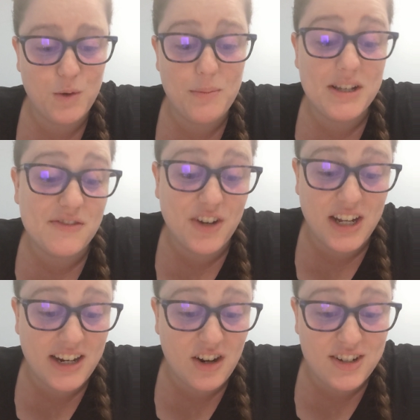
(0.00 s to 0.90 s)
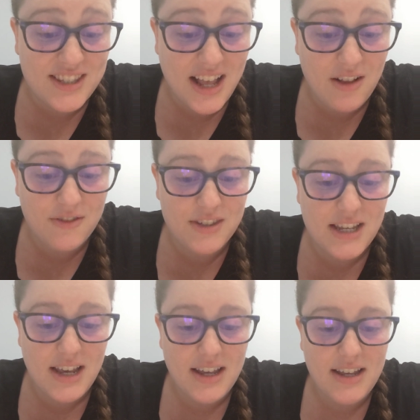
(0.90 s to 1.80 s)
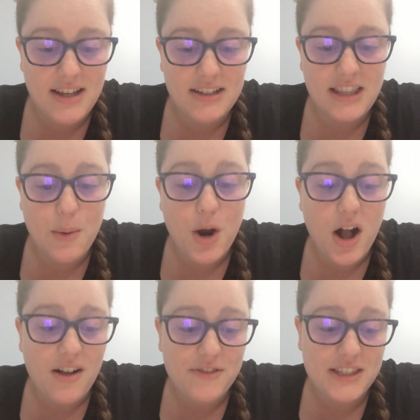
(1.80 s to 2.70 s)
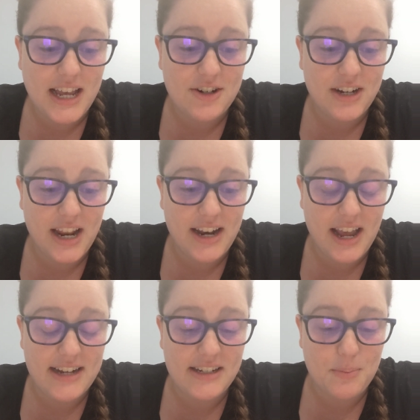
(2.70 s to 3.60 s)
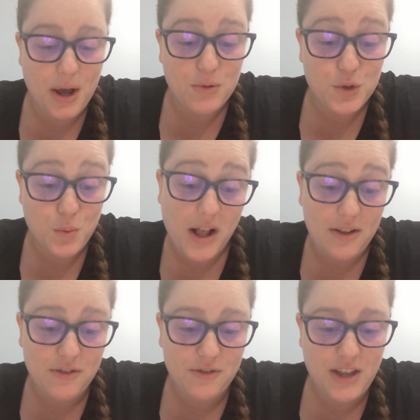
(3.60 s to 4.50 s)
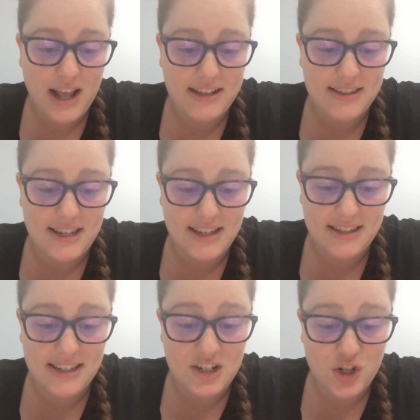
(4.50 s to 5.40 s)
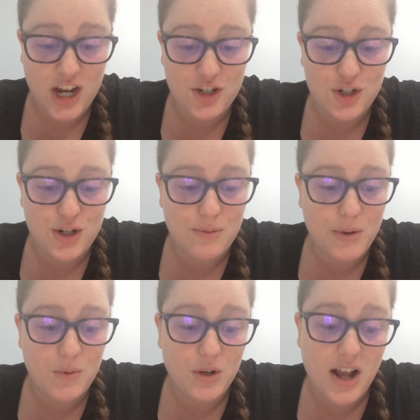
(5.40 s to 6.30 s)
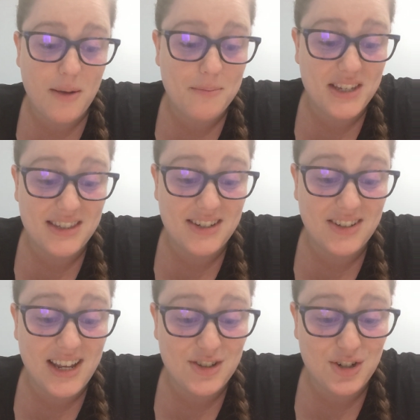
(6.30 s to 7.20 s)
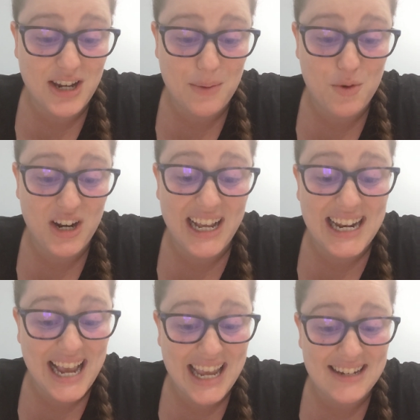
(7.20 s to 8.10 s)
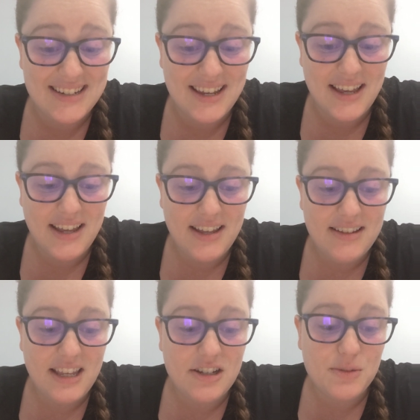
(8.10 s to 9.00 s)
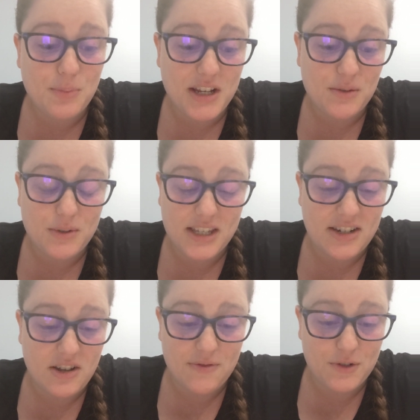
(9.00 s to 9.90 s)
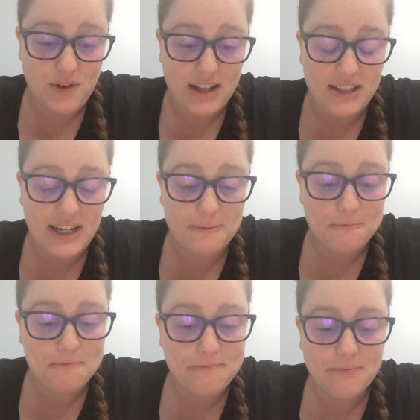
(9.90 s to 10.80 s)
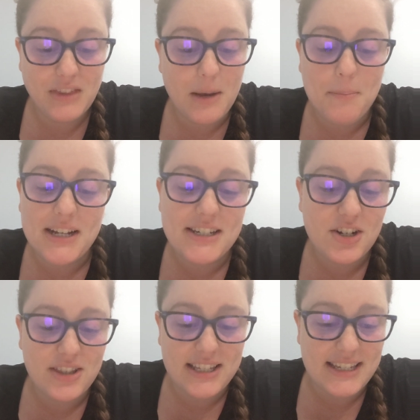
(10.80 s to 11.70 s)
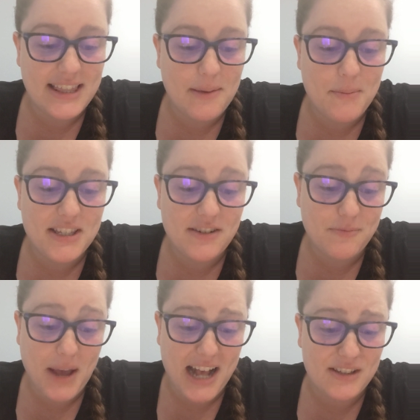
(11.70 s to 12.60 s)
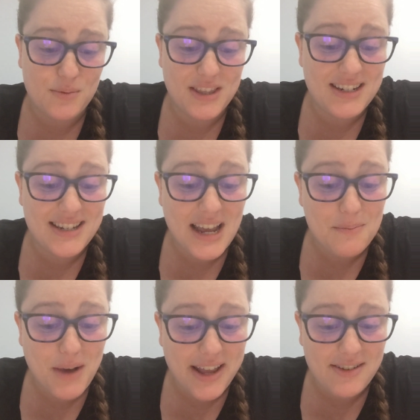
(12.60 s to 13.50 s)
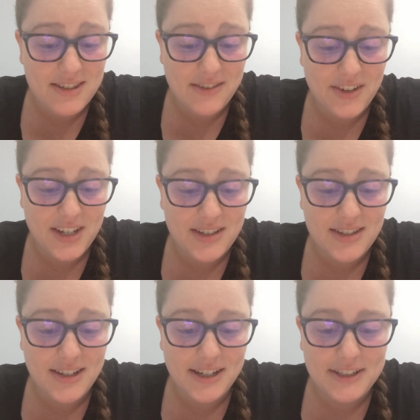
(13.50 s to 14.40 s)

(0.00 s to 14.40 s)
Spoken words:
We must forget it ourselves. They were off Saturday night about 12, as is conjectured, but were not missed till yesterday morning at 8. The express was sent off directly. My dear Lizzie, they must have passed within 10 miles of us.